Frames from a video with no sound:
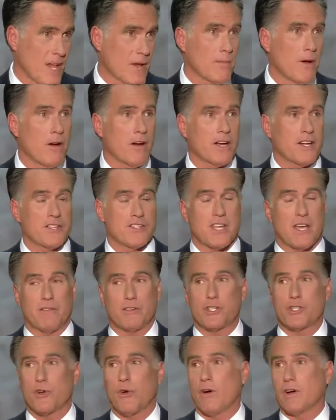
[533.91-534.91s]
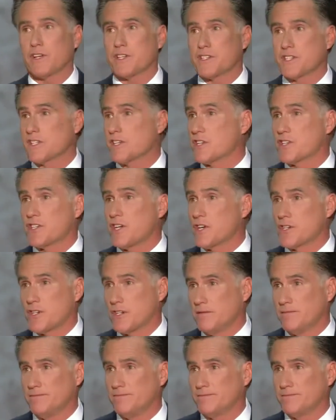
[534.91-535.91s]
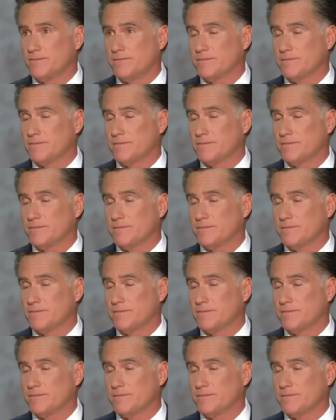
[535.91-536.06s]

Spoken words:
Americans have a choice, a decision.